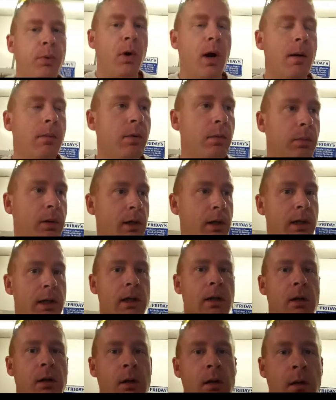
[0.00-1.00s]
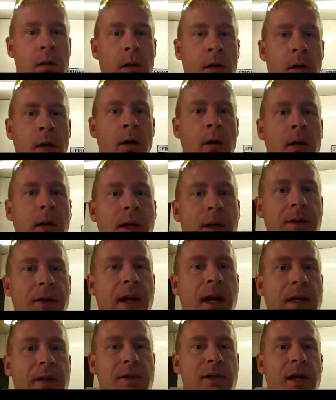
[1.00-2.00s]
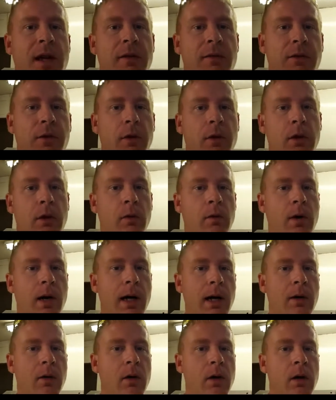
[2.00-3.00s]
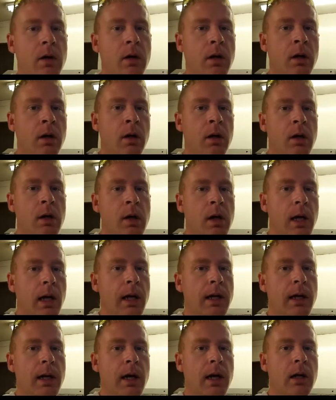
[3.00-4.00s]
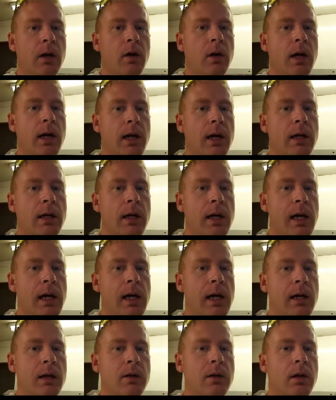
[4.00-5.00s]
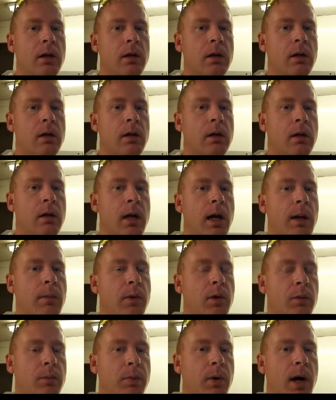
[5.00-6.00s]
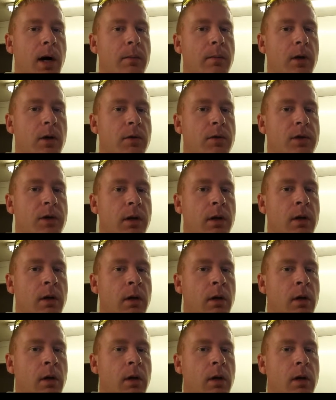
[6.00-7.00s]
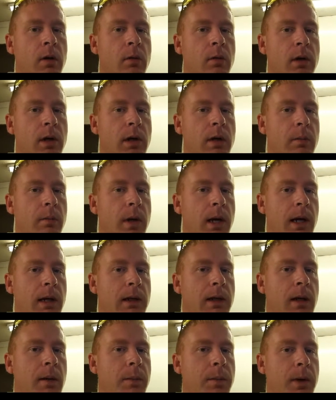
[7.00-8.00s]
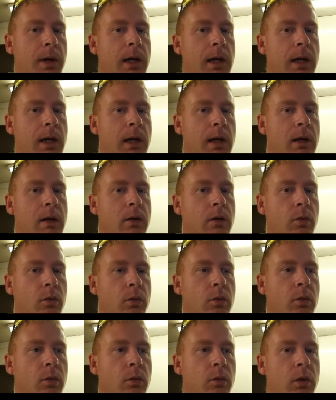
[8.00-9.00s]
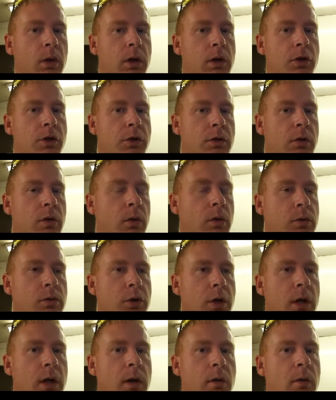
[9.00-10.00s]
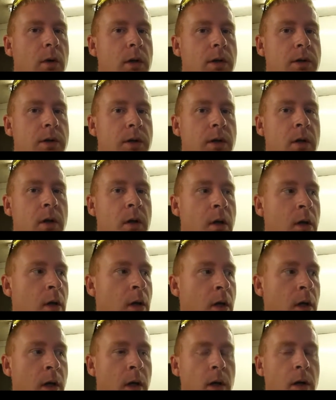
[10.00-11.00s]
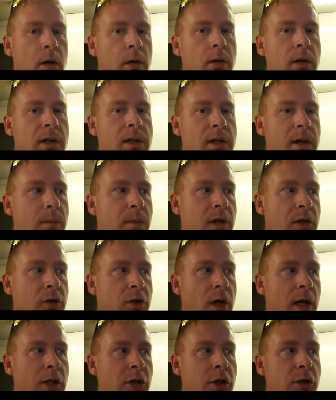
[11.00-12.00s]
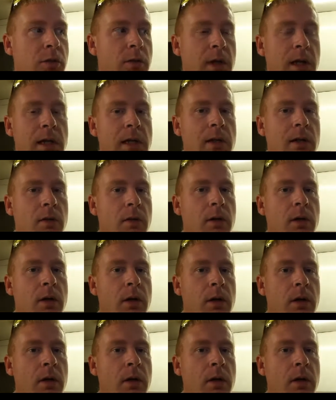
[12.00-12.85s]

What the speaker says: probably let that set for a little while and go ahead and high build prime those. We'll get them bagged up, and we're going to shoot the whole truck at once, or at least I'm going to try and shoot the inner